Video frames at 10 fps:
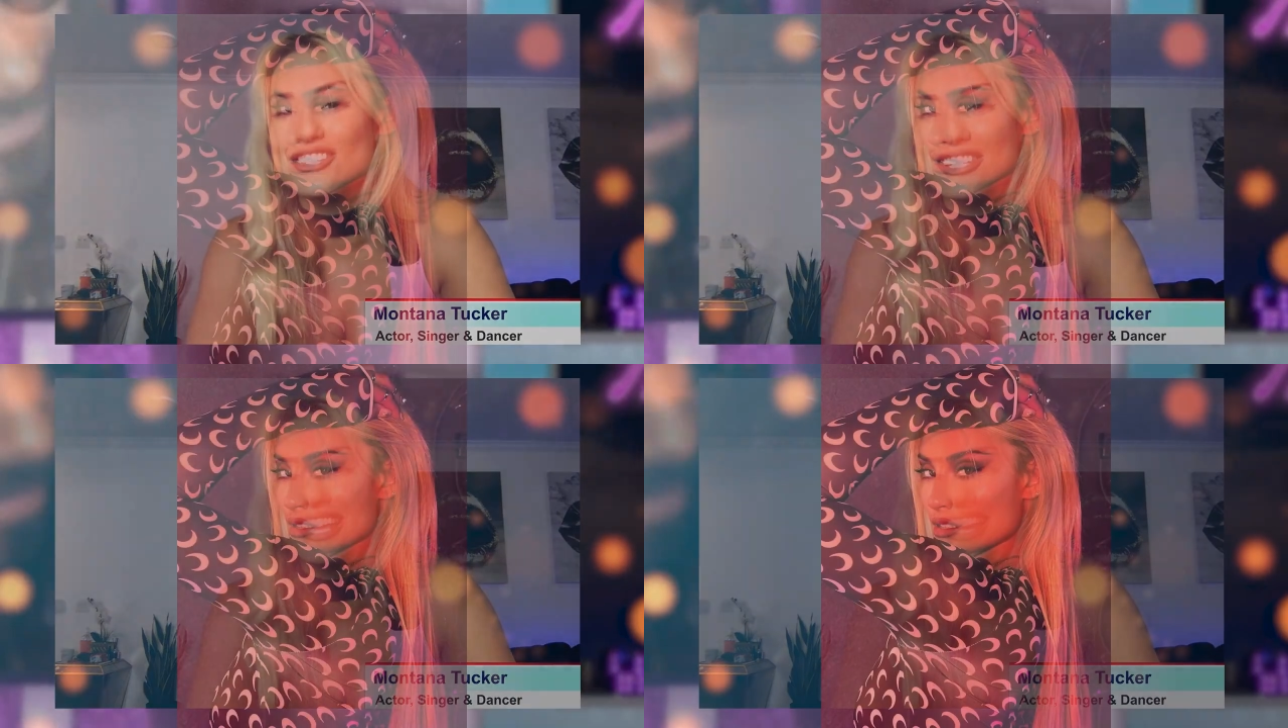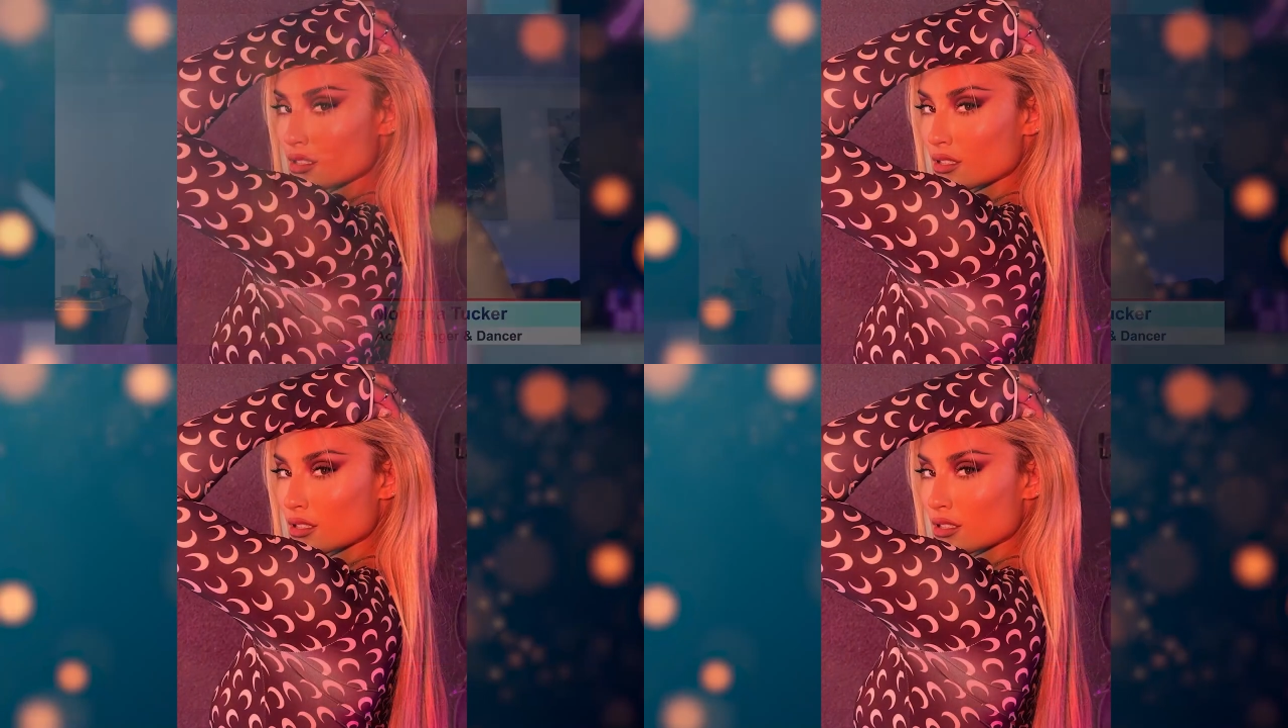she's like,
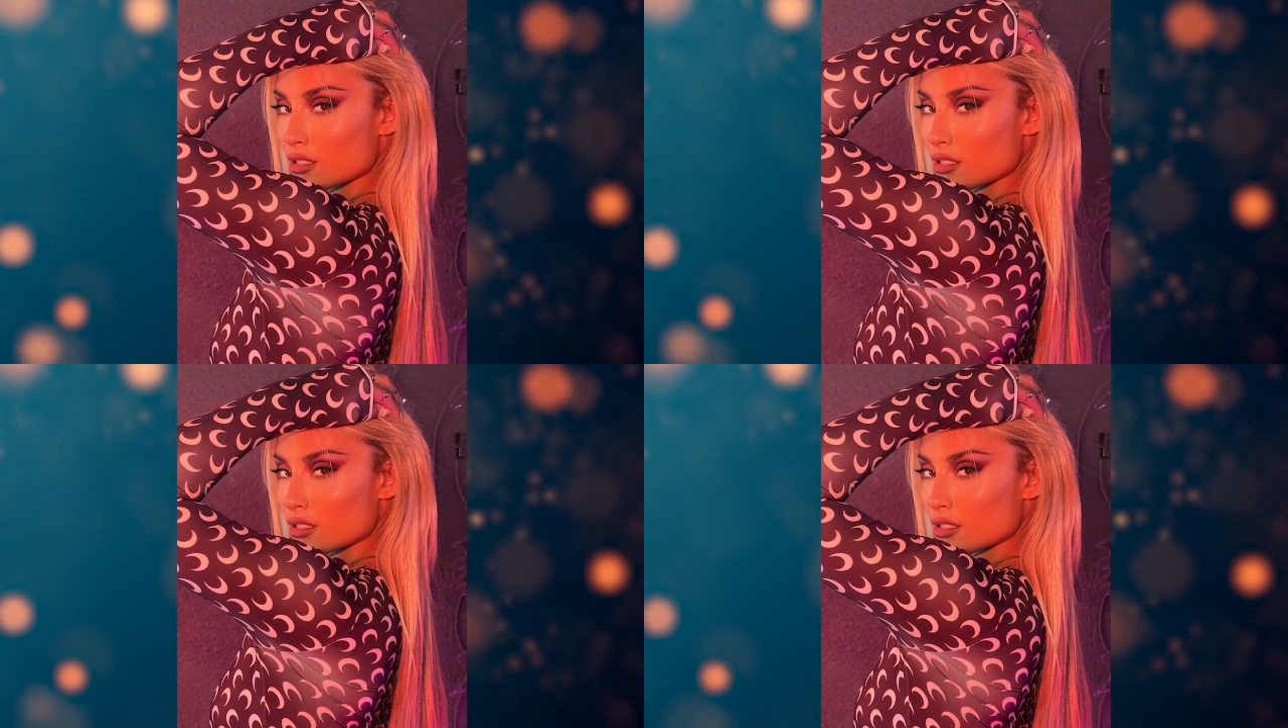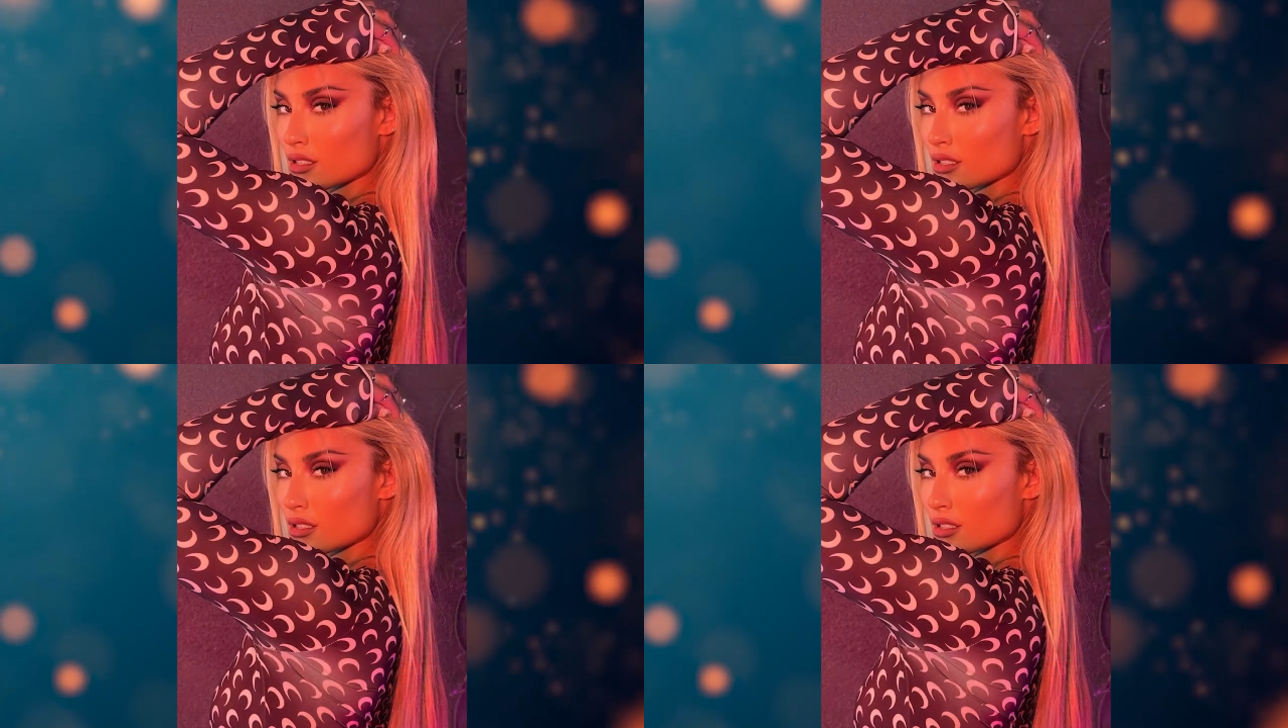I want you to be a
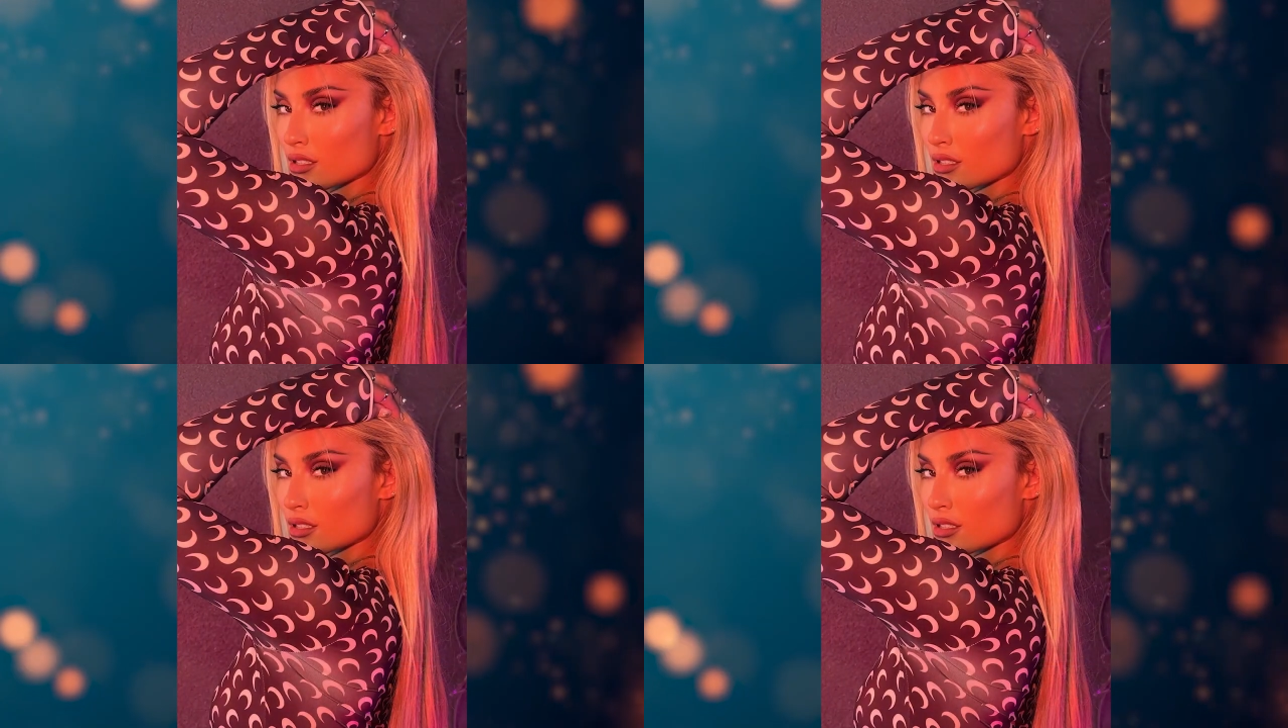normal kid.